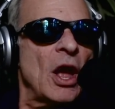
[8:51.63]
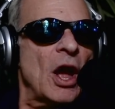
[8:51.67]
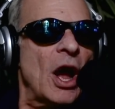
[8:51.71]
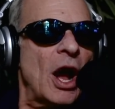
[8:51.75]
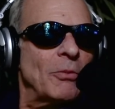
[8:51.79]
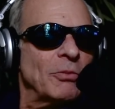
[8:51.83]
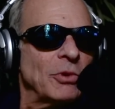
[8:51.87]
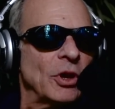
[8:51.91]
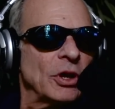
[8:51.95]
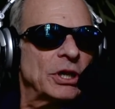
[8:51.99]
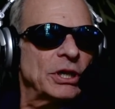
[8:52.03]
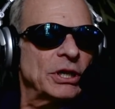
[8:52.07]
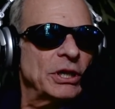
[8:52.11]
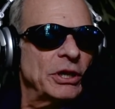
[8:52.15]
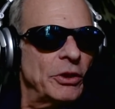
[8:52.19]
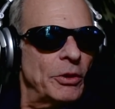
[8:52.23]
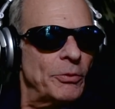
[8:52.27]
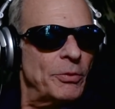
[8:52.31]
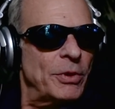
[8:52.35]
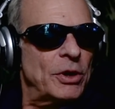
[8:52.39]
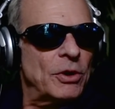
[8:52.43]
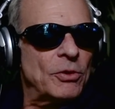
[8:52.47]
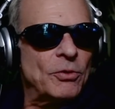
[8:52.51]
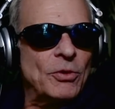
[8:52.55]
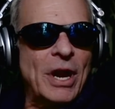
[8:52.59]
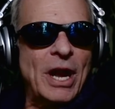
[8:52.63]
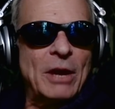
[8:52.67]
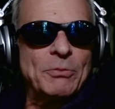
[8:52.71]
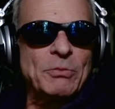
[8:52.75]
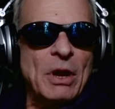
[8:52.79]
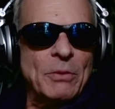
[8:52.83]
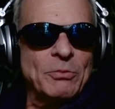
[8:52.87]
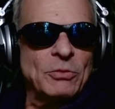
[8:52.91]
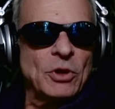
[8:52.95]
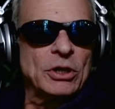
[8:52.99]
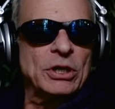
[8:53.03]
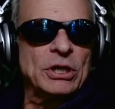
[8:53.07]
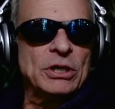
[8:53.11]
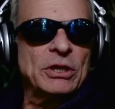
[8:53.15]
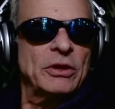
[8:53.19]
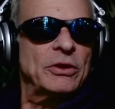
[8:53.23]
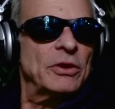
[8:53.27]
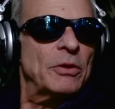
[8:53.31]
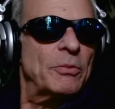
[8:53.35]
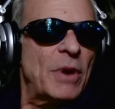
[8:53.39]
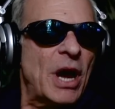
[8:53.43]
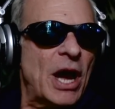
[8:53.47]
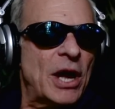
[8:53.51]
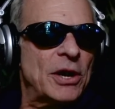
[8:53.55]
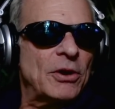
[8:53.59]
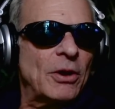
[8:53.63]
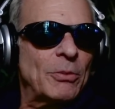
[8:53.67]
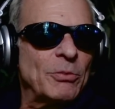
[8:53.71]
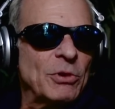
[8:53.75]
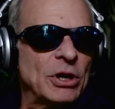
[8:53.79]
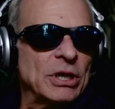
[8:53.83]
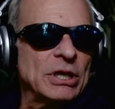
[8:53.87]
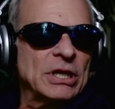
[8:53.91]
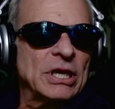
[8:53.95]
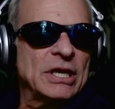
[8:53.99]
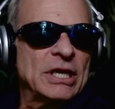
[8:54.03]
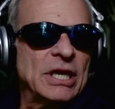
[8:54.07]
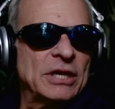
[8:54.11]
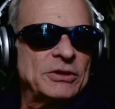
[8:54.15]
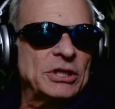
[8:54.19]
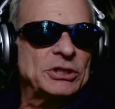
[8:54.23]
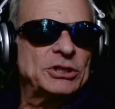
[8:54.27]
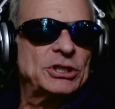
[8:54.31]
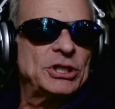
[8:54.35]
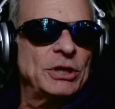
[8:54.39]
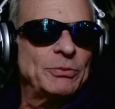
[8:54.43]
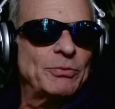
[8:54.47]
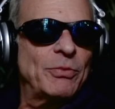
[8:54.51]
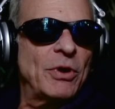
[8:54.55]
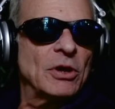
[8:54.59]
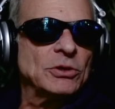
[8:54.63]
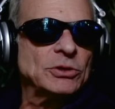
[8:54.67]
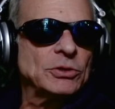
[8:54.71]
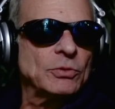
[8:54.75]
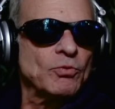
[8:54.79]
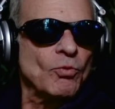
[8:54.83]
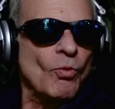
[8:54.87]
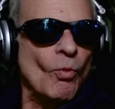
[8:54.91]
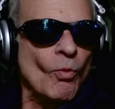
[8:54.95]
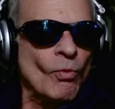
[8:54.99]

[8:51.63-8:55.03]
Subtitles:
I'm looking in the mirror. I'm looking in the monitor. I'm going to get the cheekbones.